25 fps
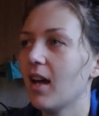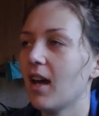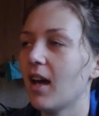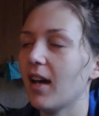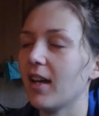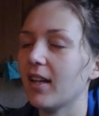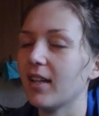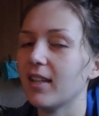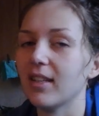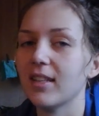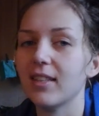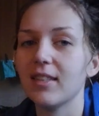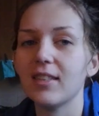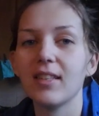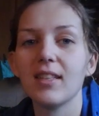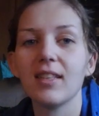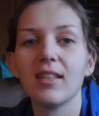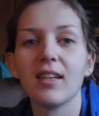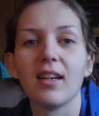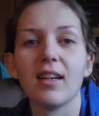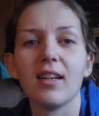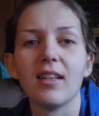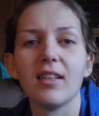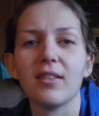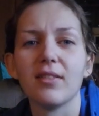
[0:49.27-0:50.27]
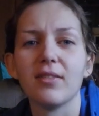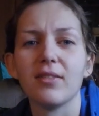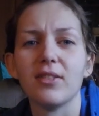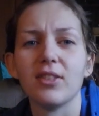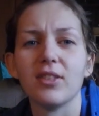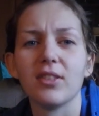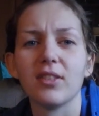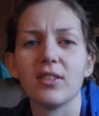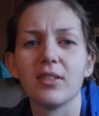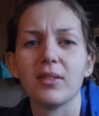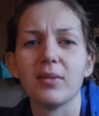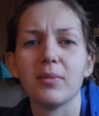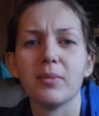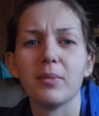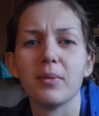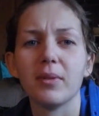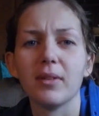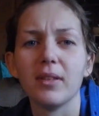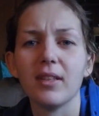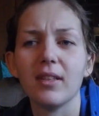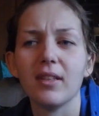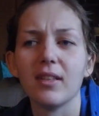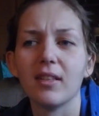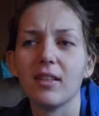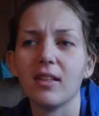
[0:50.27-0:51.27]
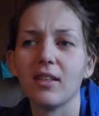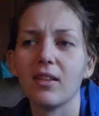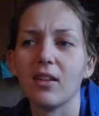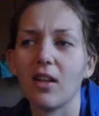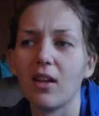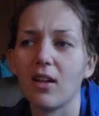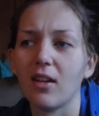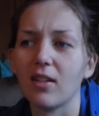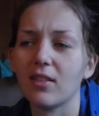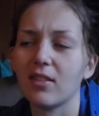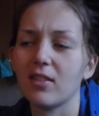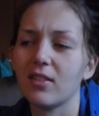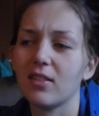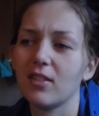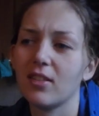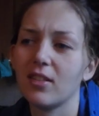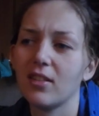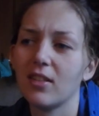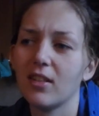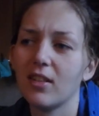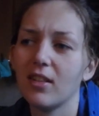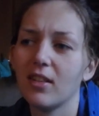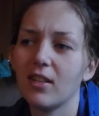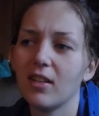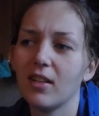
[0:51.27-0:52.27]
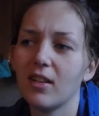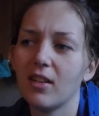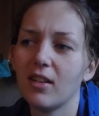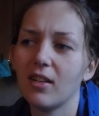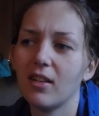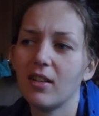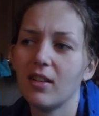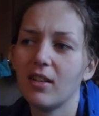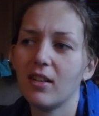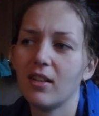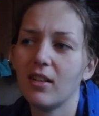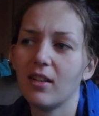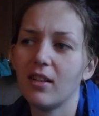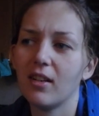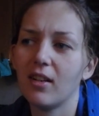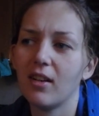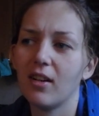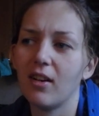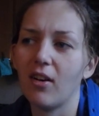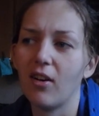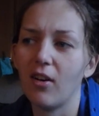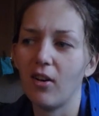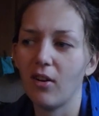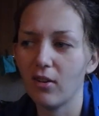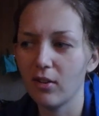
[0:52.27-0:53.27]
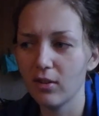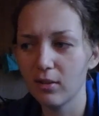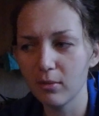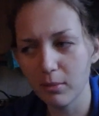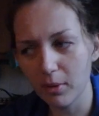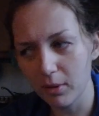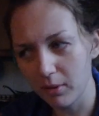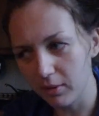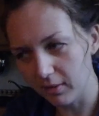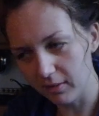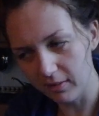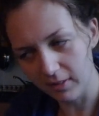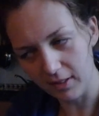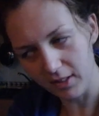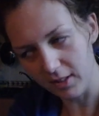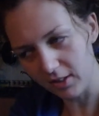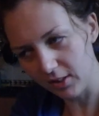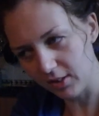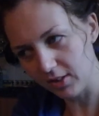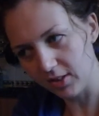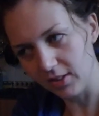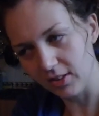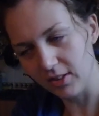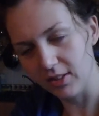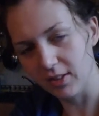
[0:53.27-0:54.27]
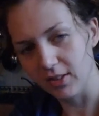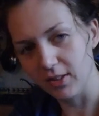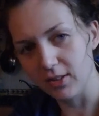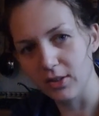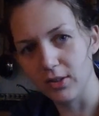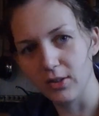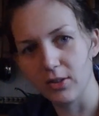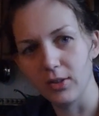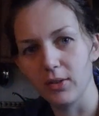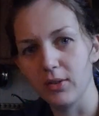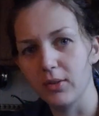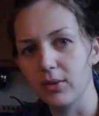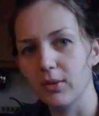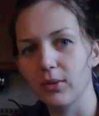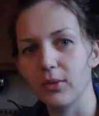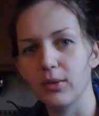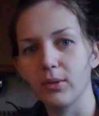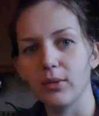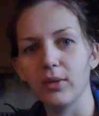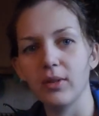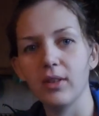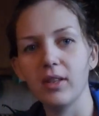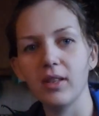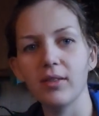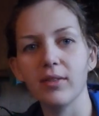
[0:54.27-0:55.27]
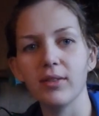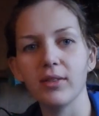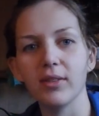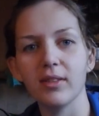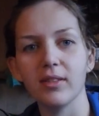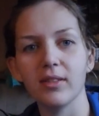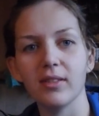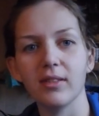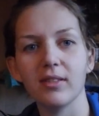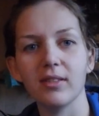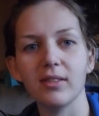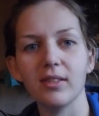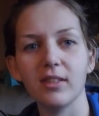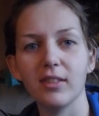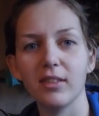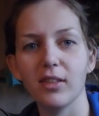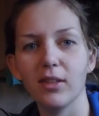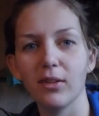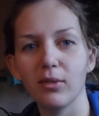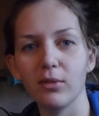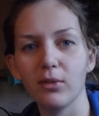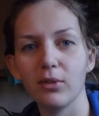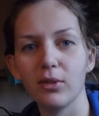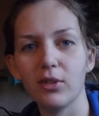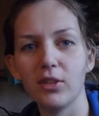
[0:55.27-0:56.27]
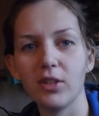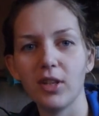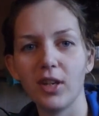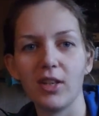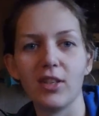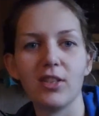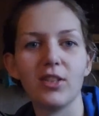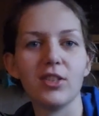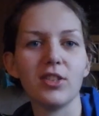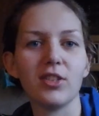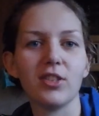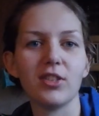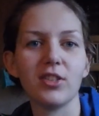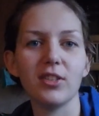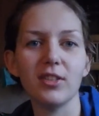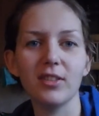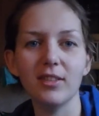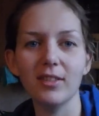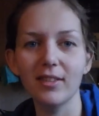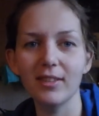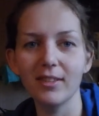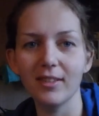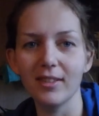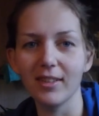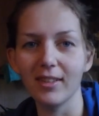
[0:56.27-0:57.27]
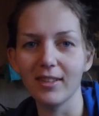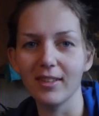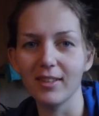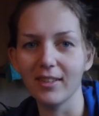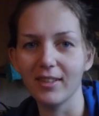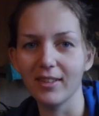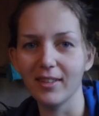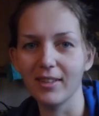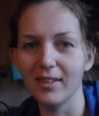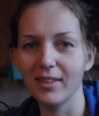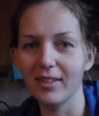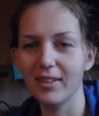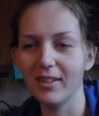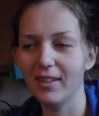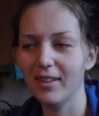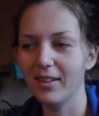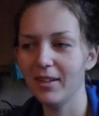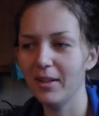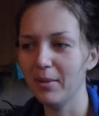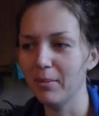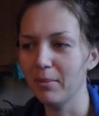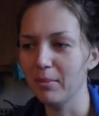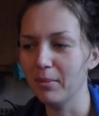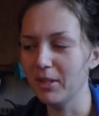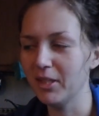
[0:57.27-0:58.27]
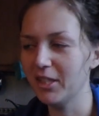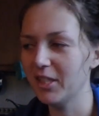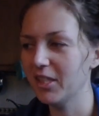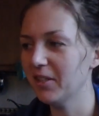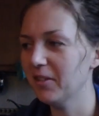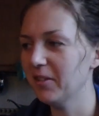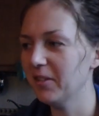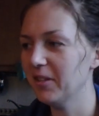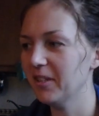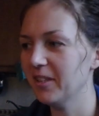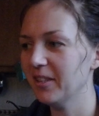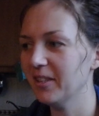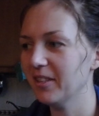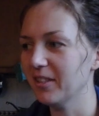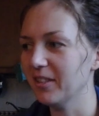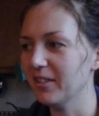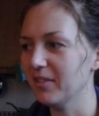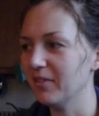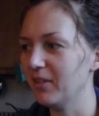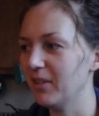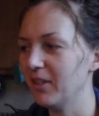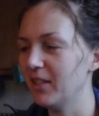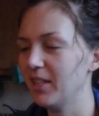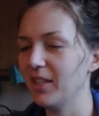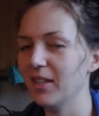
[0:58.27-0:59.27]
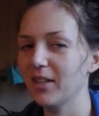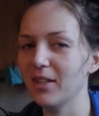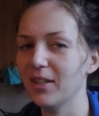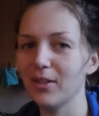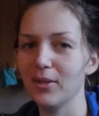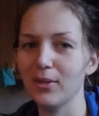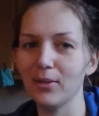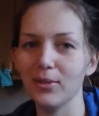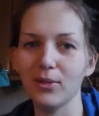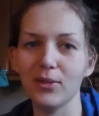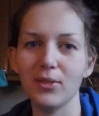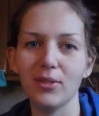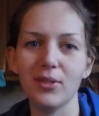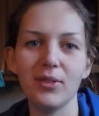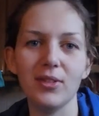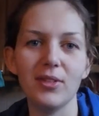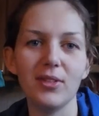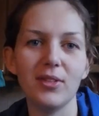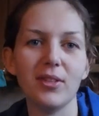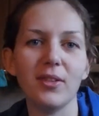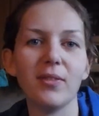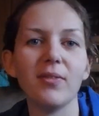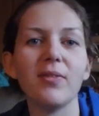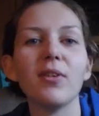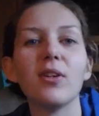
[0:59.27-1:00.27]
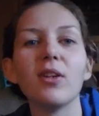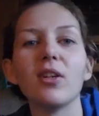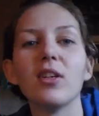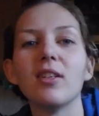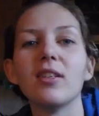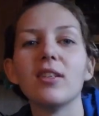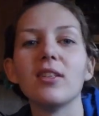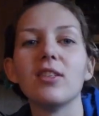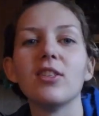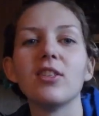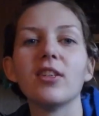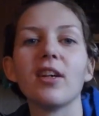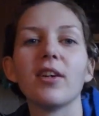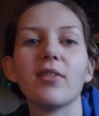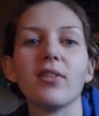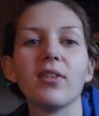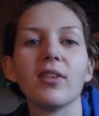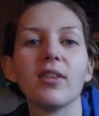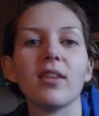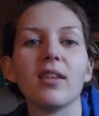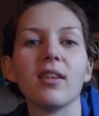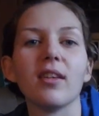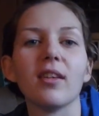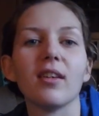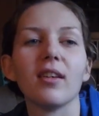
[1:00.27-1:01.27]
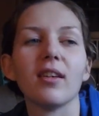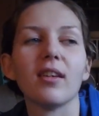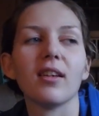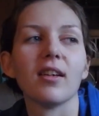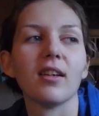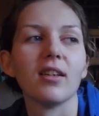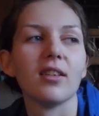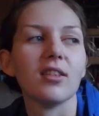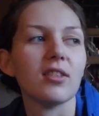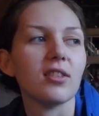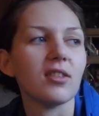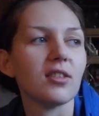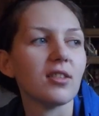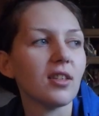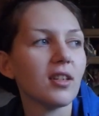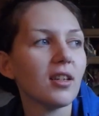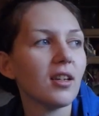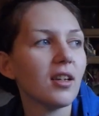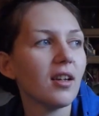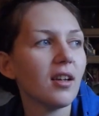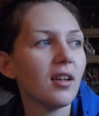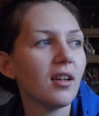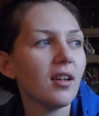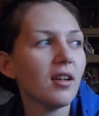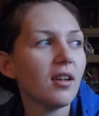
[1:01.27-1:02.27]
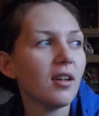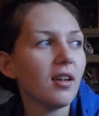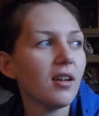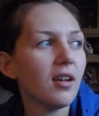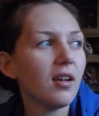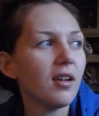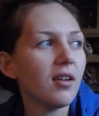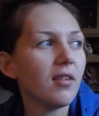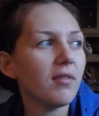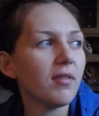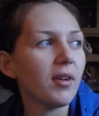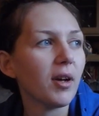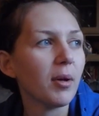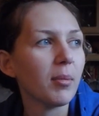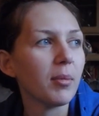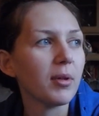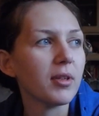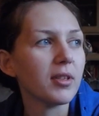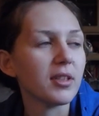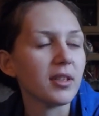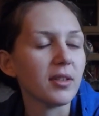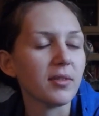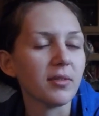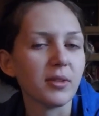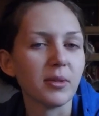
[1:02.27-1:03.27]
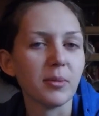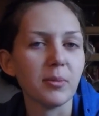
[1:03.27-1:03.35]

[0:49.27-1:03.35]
I guess I kind of just completely lost all motivation to even, you know, touch the material, the videos, the footage, everything, and I just found myself